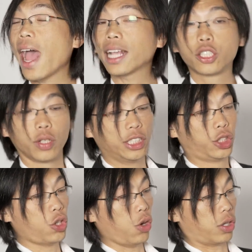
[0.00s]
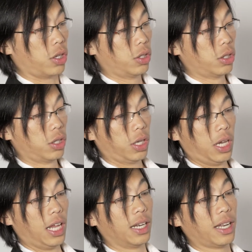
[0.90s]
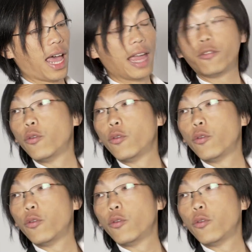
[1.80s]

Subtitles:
actually shoot in live